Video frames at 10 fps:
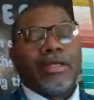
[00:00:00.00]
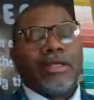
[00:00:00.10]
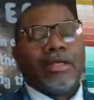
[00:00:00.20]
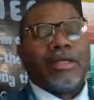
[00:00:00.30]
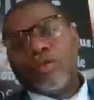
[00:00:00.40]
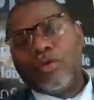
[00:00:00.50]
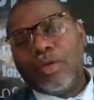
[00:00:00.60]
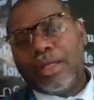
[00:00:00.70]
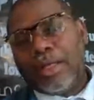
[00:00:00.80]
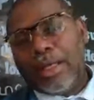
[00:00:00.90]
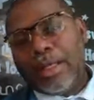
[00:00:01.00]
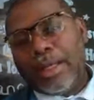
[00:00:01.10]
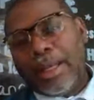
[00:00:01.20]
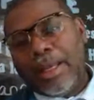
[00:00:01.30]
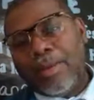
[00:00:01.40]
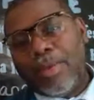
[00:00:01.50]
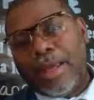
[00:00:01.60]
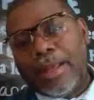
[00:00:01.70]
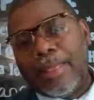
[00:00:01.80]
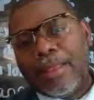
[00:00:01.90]
tuning in. Amen.
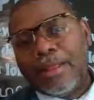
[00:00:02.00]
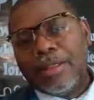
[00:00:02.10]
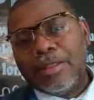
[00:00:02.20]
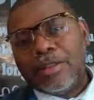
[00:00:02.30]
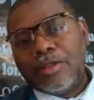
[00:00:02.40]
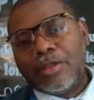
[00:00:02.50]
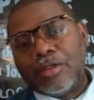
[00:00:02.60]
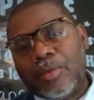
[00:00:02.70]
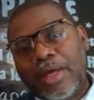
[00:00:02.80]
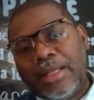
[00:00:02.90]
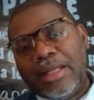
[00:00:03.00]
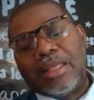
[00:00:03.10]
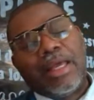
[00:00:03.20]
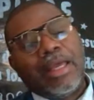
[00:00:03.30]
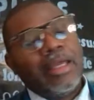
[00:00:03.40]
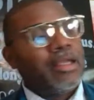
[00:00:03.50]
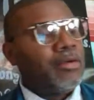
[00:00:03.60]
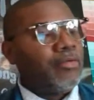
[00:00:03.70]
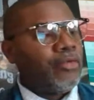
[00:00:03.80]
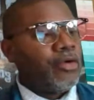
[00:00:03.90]
Sister Juanita, thank you
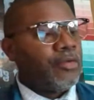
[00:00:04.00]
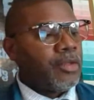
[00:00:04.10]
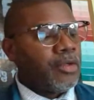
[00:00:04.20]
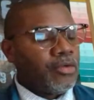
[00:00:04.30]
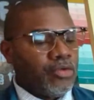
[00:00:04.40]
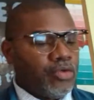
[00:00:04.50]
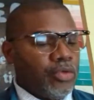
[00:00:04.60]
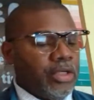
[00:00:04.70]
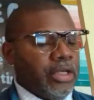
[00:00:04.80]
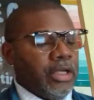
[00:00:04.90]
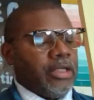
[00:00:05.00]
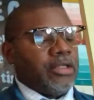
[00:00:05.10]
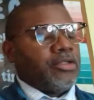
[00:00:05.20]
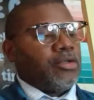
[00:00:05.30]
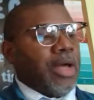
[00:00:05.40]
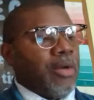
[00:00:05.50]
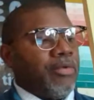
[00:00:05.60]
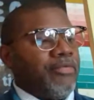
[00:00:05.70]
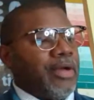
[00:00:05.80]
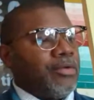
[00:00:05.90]
for tuning in. So our
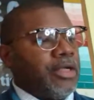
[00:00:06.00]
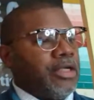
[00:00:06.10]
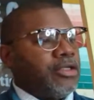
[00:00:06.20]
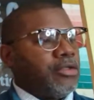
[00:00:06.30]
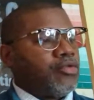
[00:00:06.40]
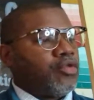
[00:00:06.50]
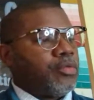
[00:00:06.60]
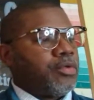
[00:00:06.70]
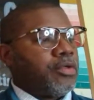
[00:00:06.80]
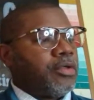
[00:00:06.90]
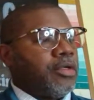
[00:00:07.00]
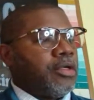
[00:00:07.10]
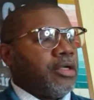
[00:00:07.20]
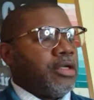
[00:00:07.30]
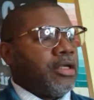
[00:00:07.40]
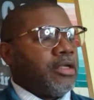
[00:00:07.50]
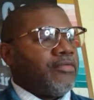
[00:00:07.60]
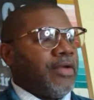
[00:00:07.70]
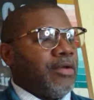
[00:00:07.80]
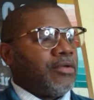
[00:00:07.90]
foundational scripture is
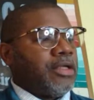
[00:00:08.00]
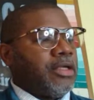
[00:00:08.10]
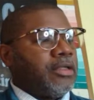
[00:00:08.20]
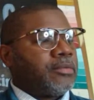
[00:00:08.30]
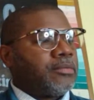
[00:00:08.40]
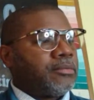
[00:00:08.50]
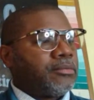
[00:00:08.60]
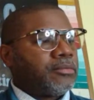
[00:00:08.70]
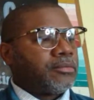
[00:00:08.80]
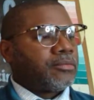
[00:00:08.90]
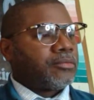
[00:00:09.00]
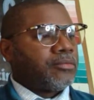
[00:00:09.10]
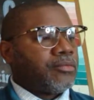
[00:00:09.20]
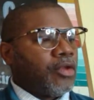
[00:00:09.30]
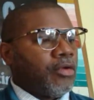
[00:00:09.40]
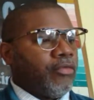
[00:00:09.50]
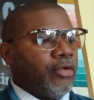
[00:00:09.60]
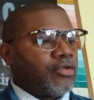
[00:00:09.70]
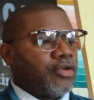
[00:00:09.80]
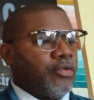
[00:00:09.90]
found in
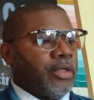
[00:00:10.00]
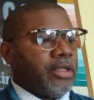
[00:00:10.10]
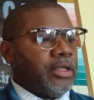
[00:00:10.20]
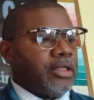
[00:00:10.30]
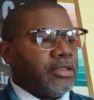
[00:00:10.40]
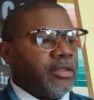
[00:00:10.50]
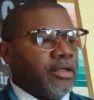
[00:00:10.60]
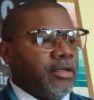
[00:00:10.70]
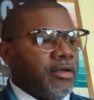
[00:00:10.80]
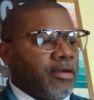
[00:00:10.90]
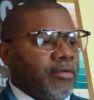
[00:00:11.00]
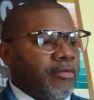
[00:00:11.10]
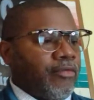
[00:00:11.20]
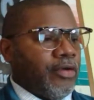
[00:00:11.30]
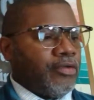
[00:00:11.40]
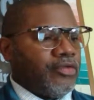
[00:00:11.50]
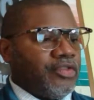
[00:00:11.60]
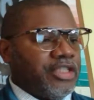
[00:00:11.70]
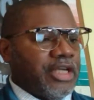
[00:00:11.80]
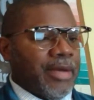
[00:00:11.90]
First Corinthians,
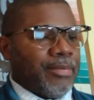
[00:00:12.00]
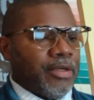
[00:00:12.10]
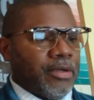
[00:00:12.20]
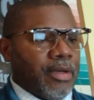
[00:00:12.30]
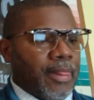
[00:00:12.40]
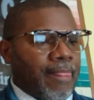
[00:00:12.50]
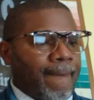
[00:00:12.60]
first chapter,